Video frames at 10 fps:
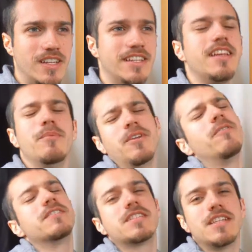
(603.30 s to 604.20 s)
I mean,
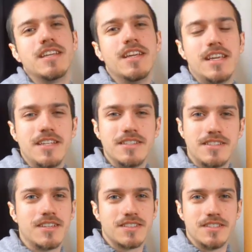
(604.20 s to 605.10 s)
obviously, he
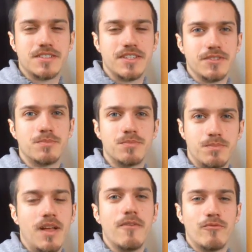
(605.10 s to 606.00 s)
does these things
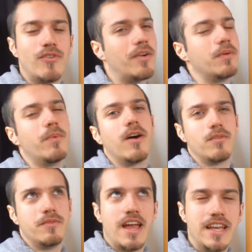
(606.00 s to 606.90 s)
very well
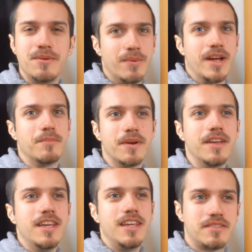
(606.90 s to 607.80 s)
anyway, but
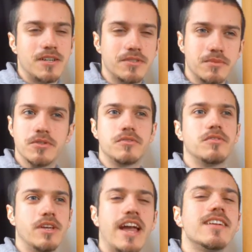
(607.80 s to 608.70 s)
he tells it with
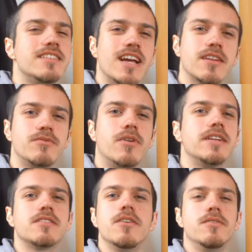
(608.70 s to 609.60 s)
the exact right
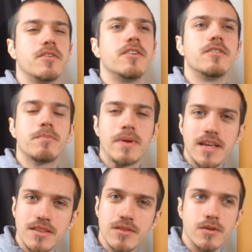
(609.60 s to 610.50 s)
tone of kind of
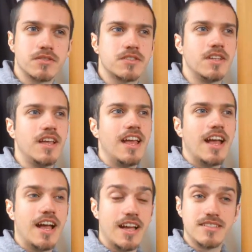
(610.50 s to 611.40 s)
pathos
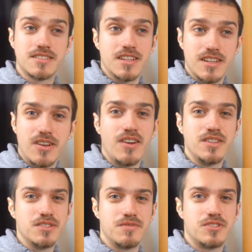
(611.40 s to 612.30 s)
and kind
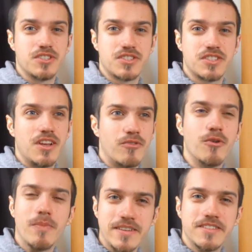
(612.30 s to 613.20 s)
of just
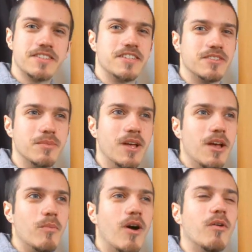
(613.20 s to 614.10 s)
romanticism,
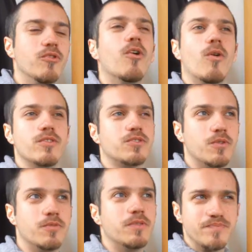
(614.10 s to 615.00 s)
while not sort
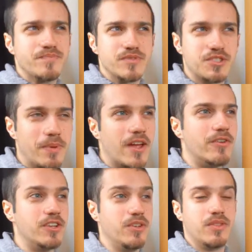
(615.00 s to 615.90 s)
of sparing
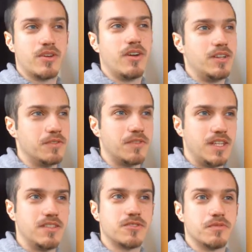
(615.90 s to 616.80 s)
you the kind of the,
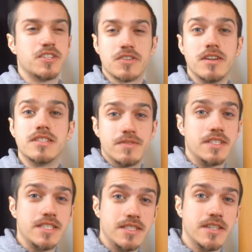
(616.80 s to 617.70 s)
sort of the scientific
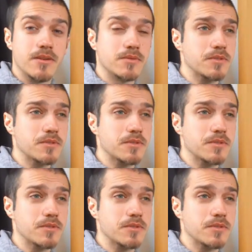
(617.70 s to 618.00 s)
details.